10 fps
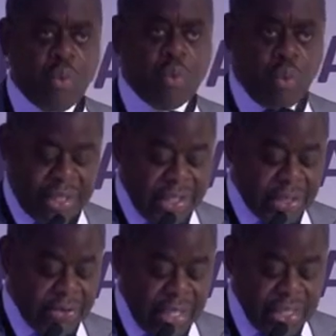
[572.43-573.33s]
What is
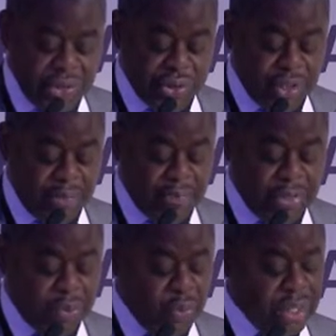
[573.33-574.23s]
the relationship
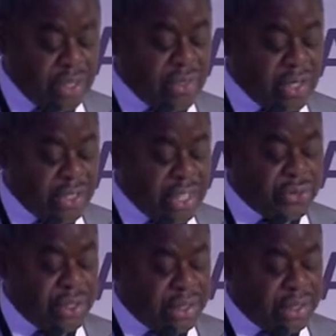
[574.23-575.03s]
between the regulatory